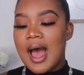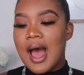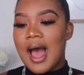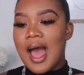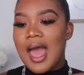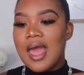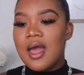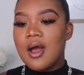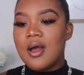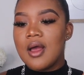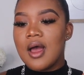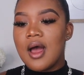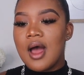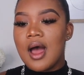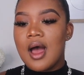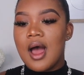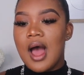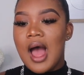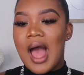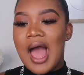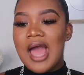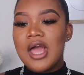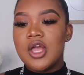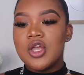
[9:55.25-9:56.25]

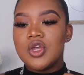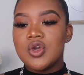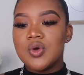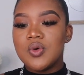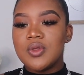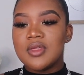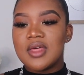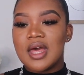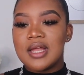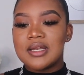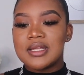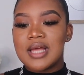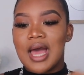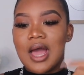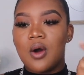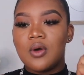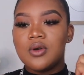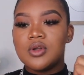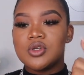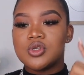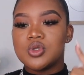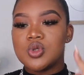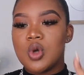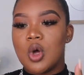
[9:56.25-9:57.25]
I knew that I
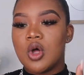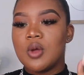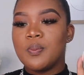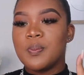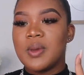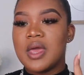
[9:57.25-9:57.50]
always told